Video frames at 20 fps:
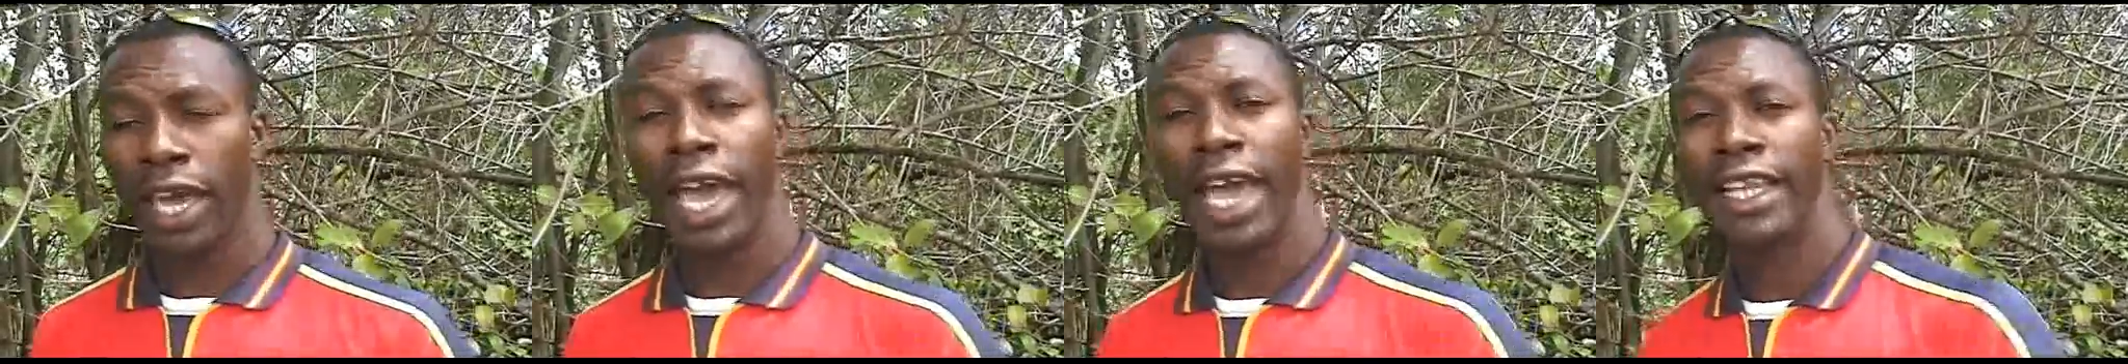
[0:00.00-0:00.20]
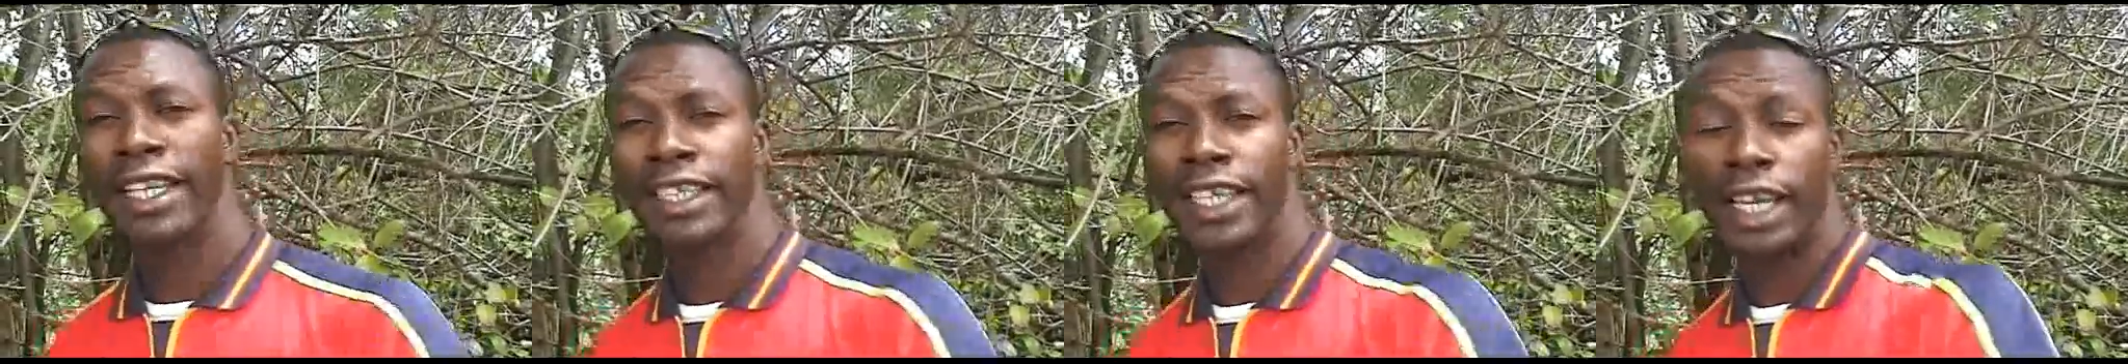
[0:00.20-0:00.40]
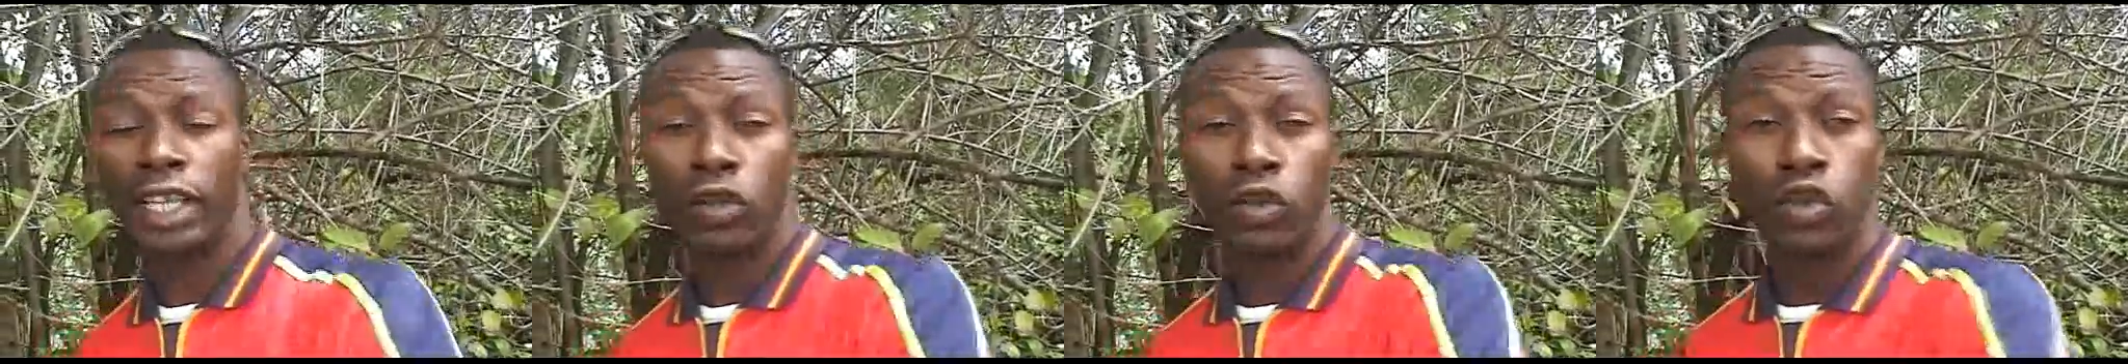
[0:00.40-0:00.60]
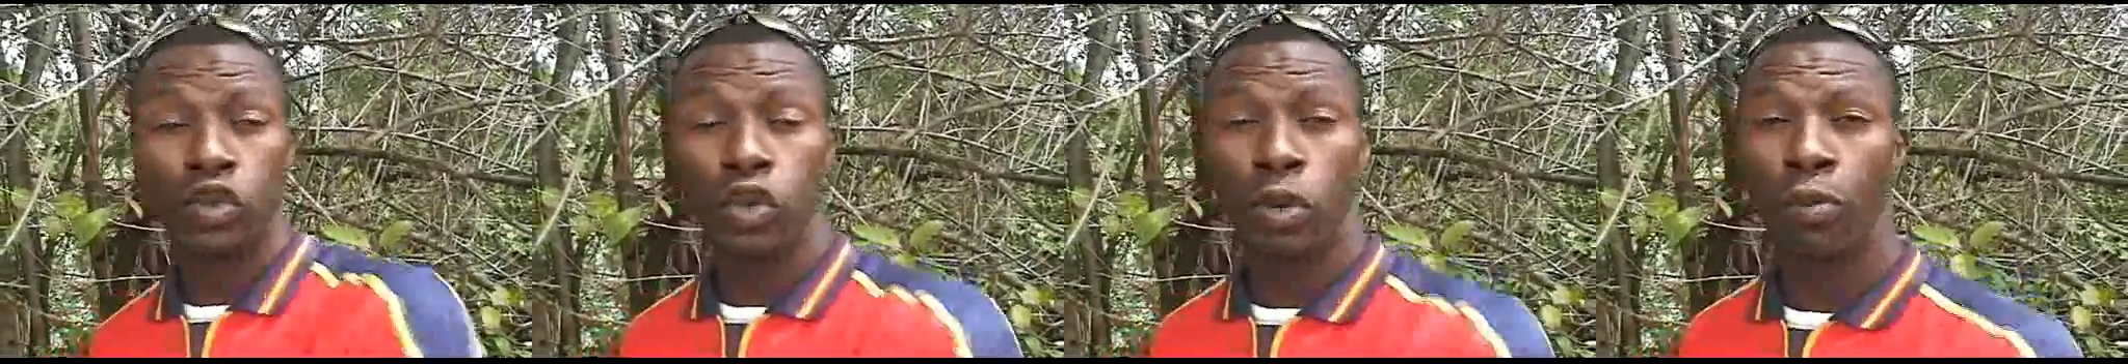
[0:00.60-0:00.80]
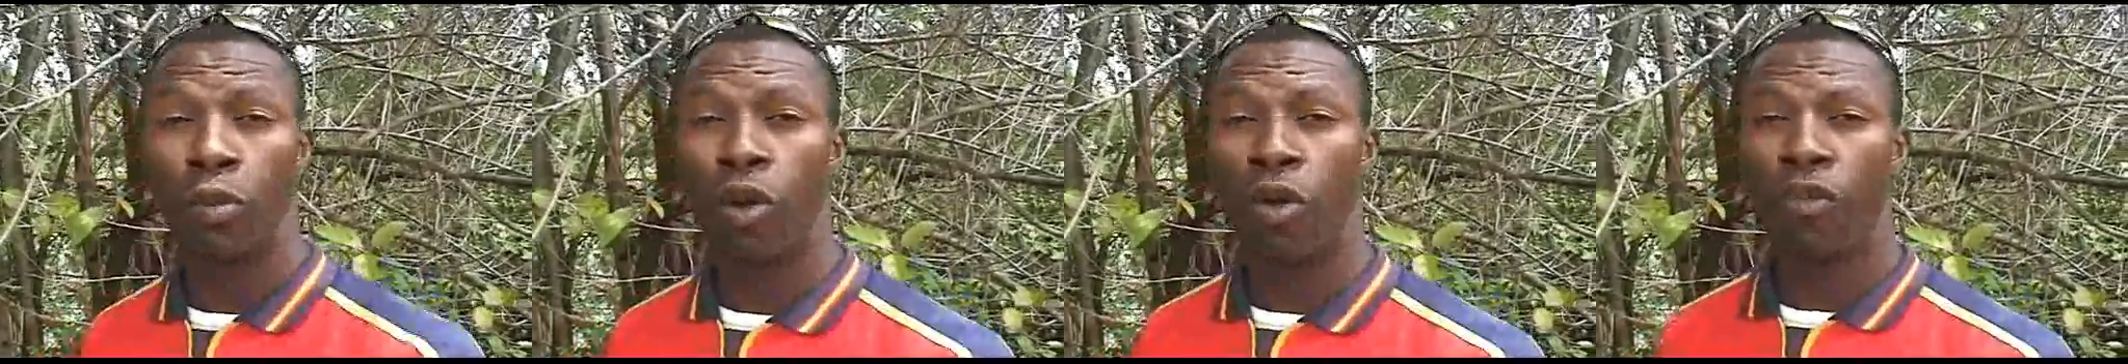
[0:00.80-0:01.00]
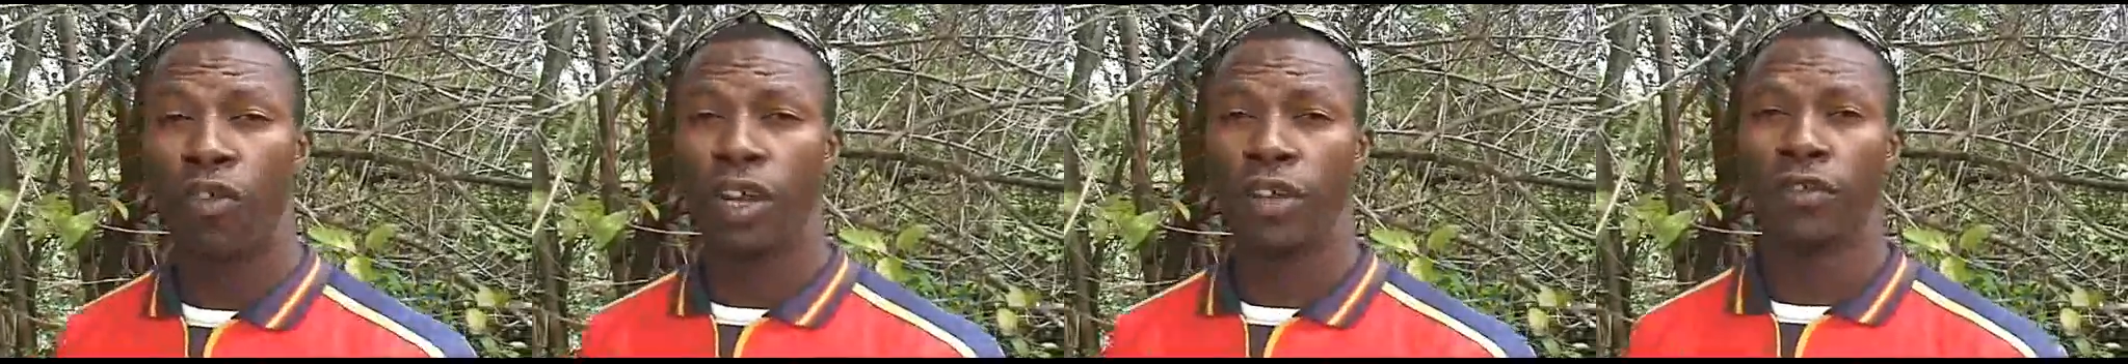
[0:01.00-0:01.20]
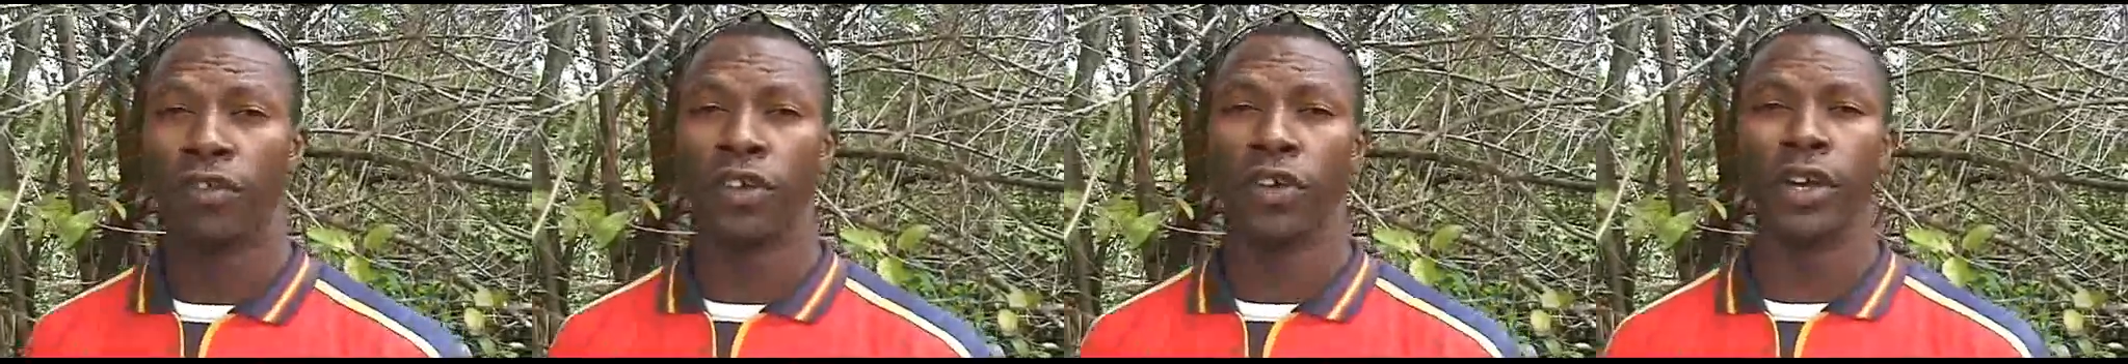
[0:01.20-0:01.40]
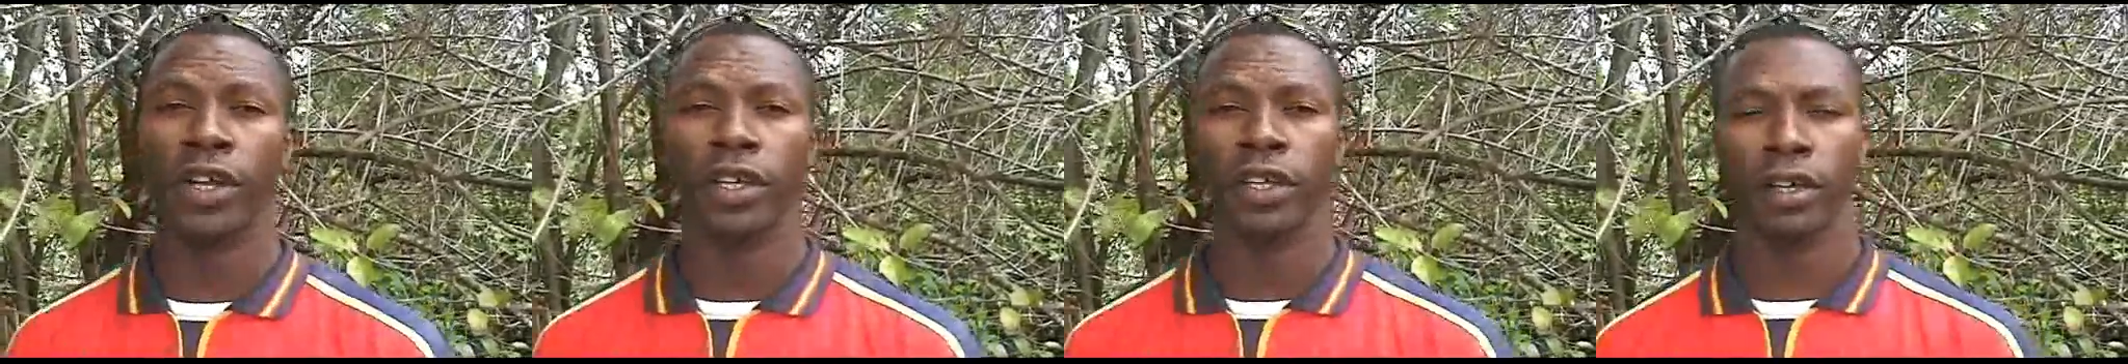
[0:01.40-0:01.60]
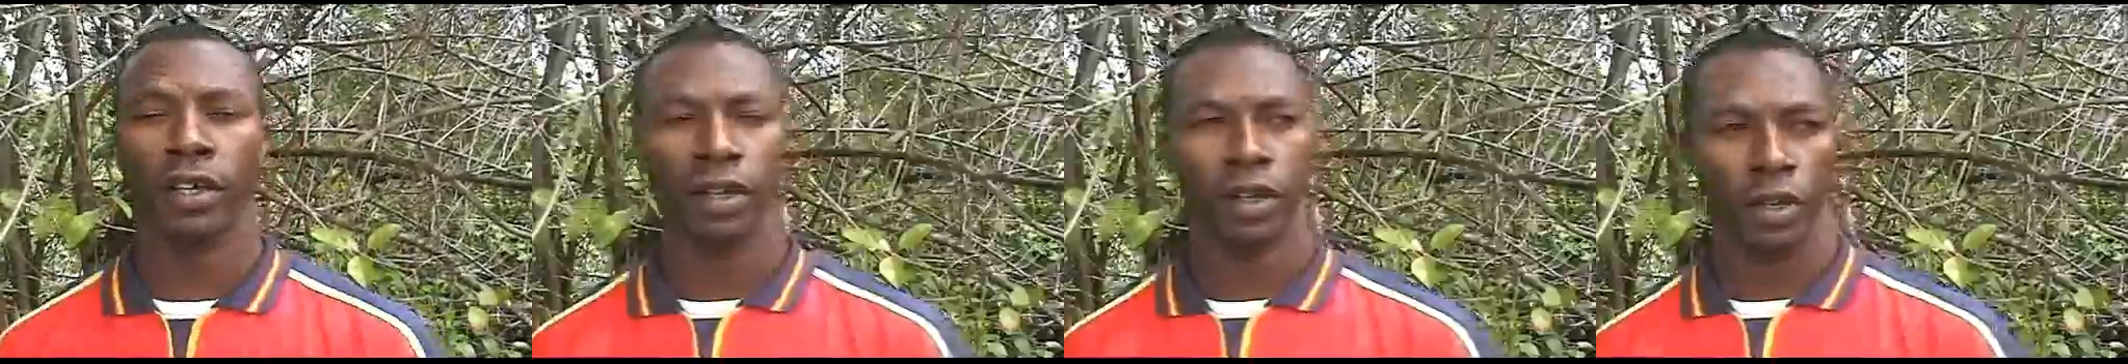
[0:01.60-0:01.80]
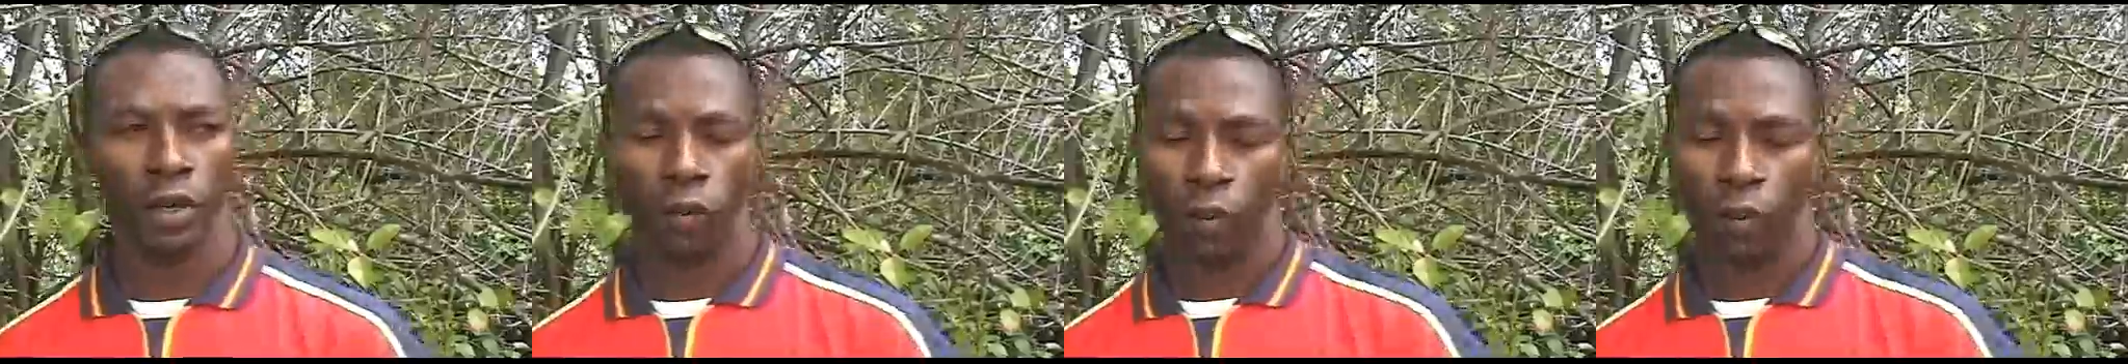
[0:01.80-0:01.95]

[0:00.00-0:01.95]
I decided to jump over the veranda.